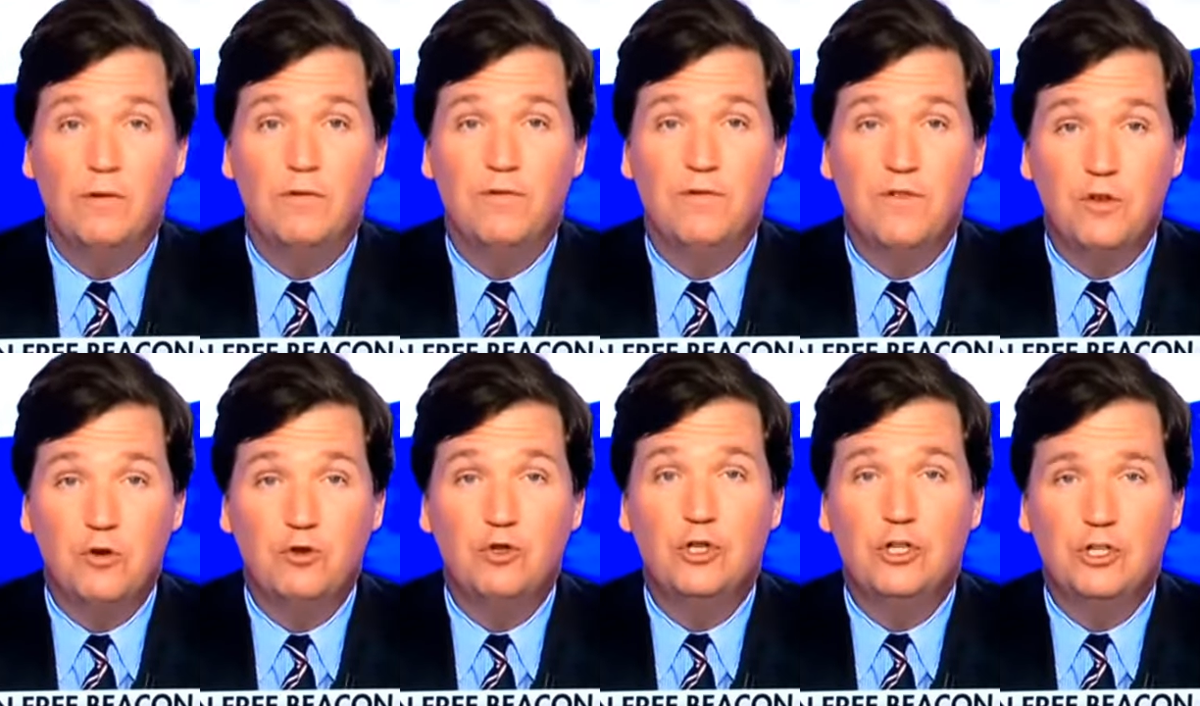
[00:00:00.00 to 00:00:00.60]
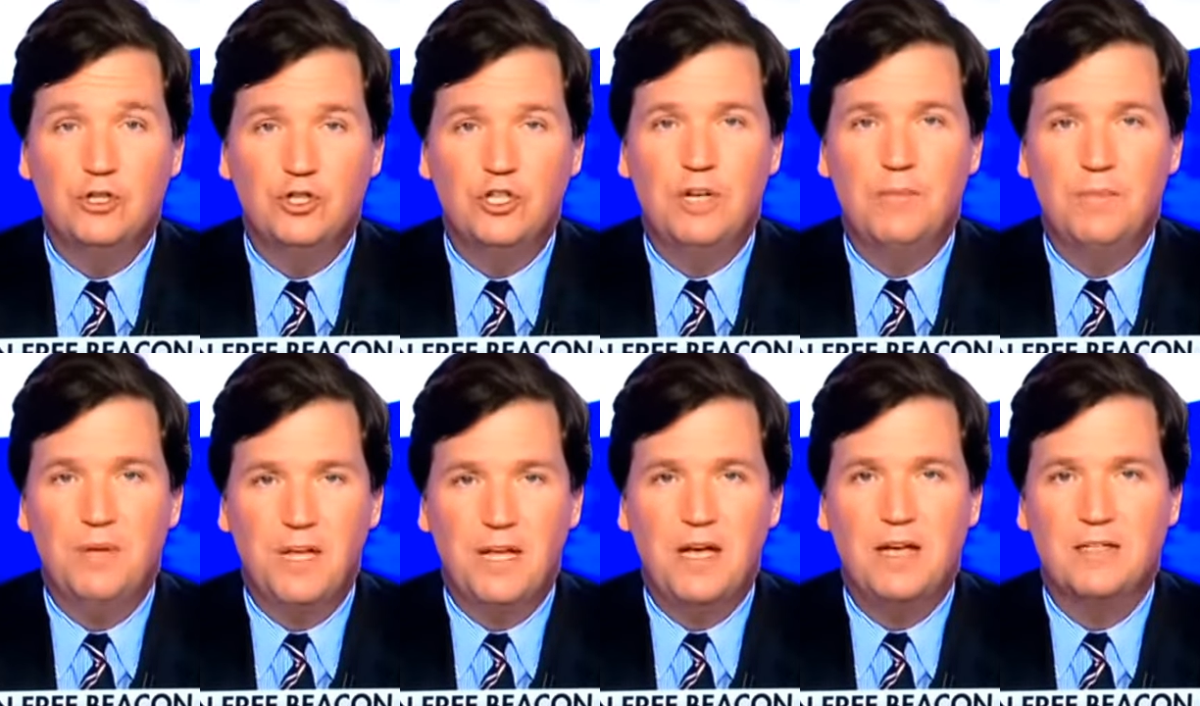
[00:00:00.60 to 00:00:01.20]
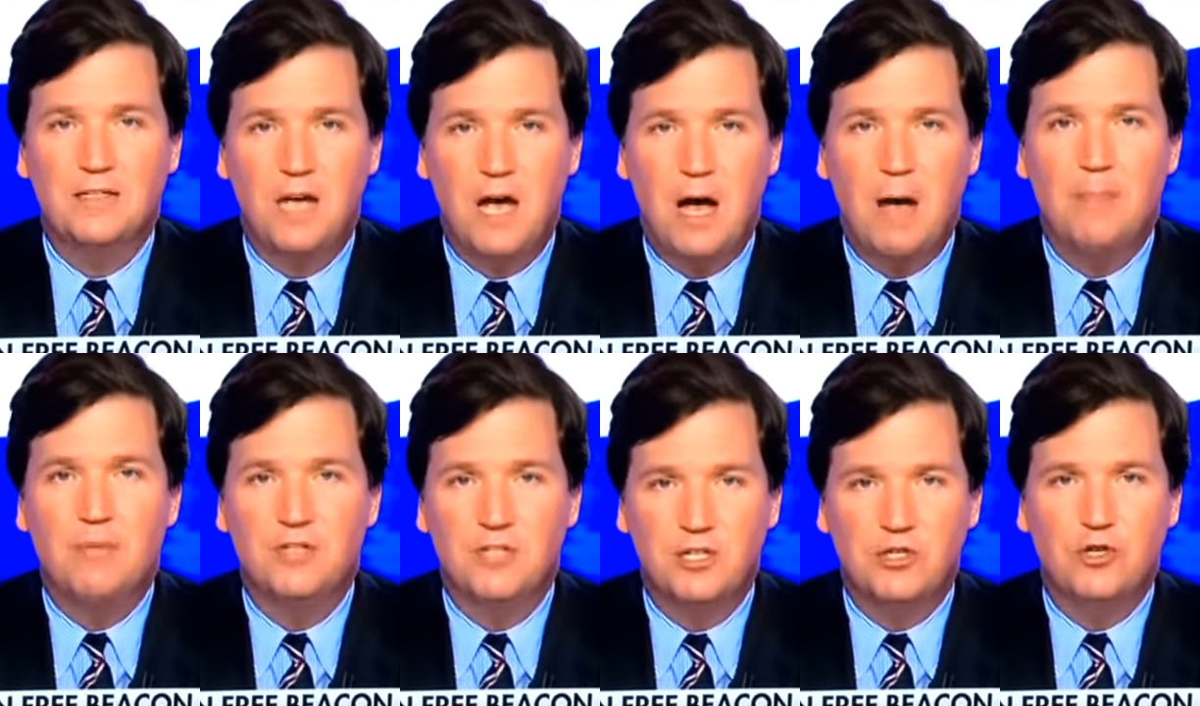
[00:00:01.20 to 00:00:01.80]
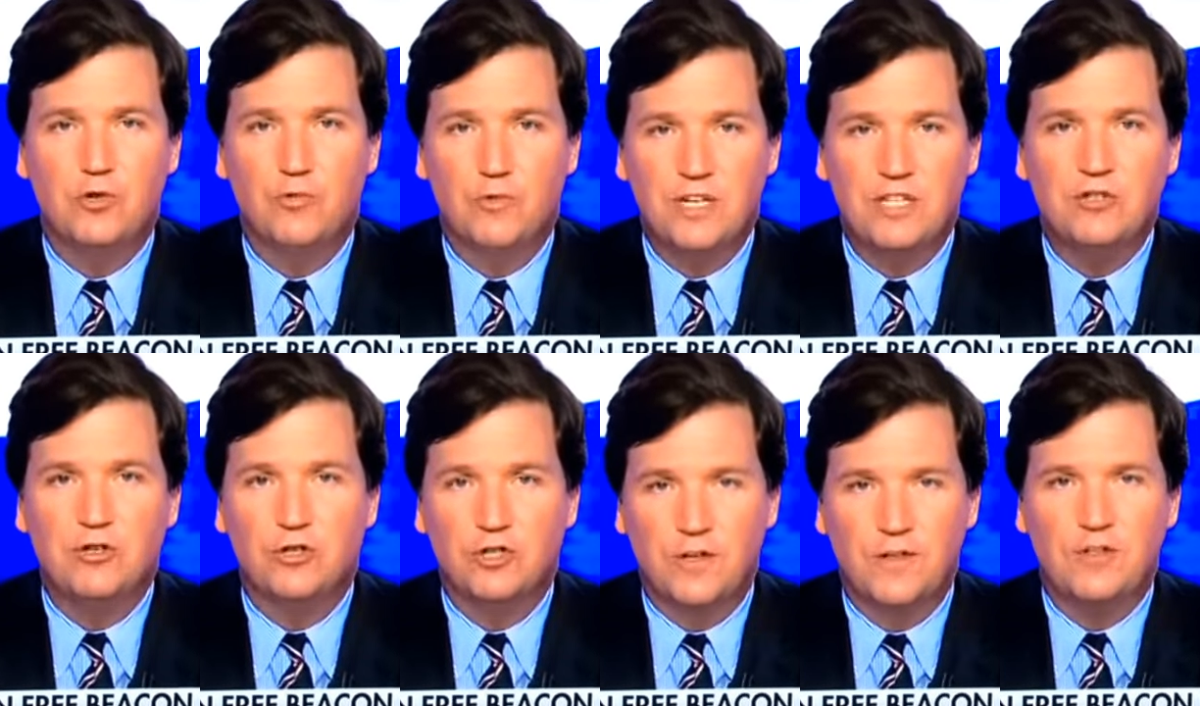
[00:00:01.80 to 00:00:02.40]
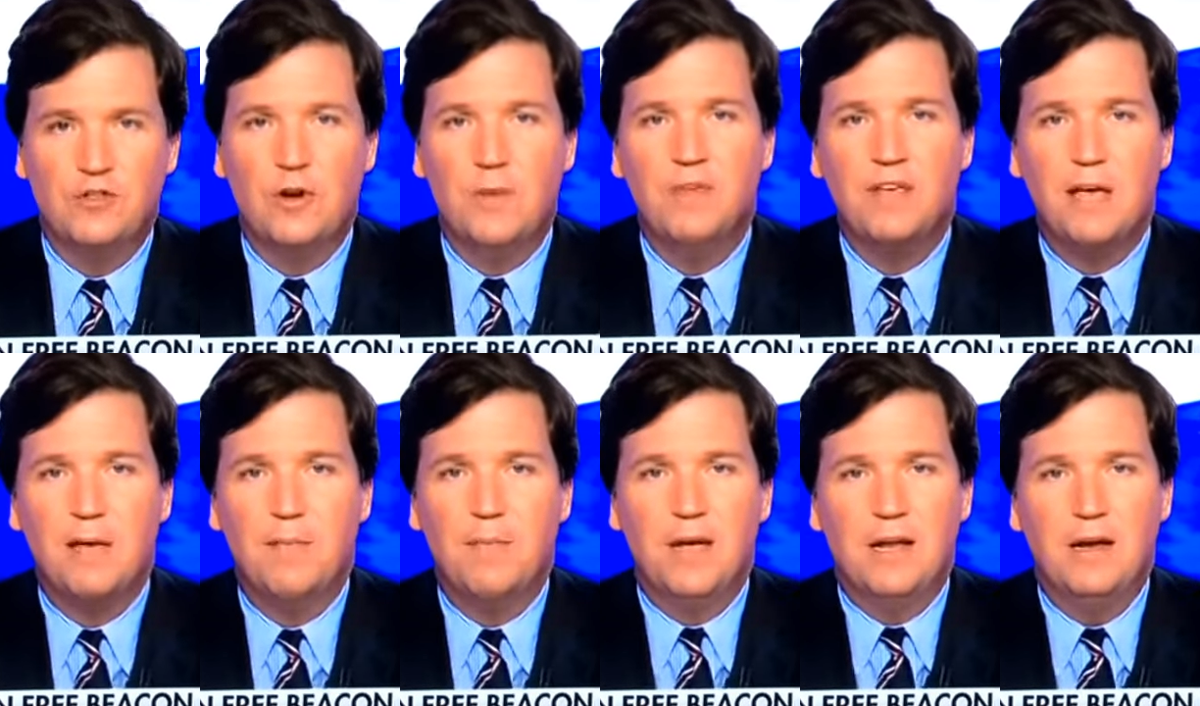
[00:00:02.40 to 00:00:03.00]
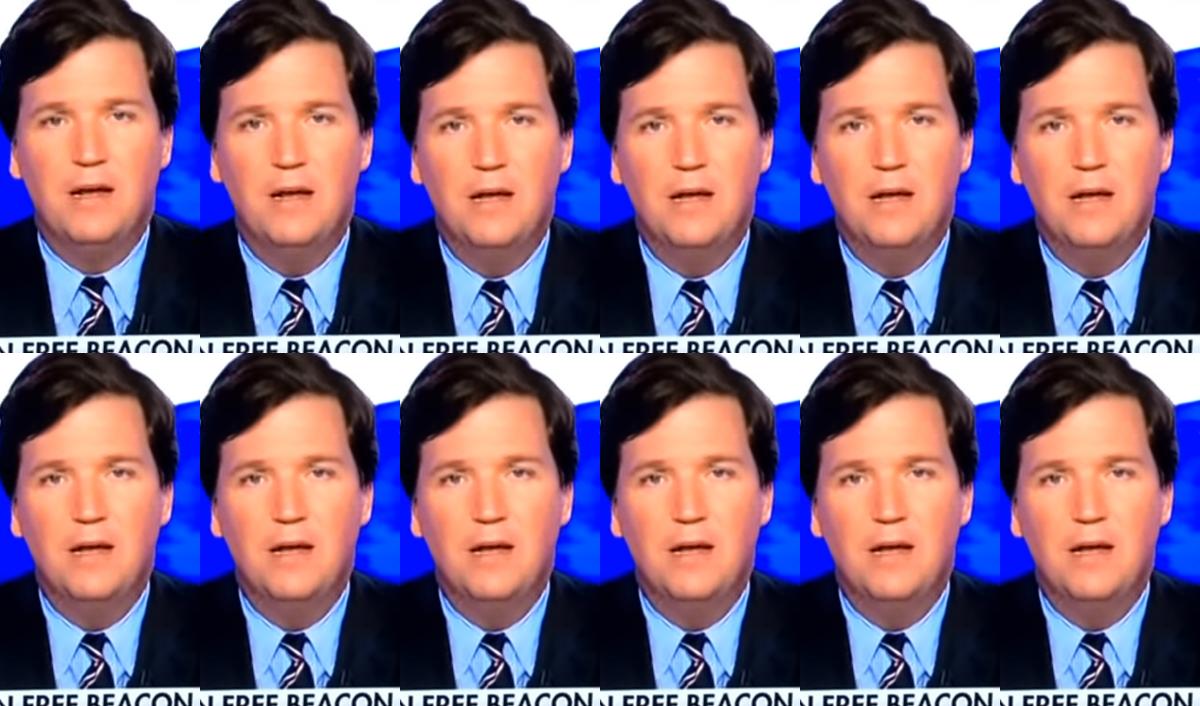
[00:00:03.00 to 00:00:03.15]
Fusion GPS opposition research on the Trump campaign.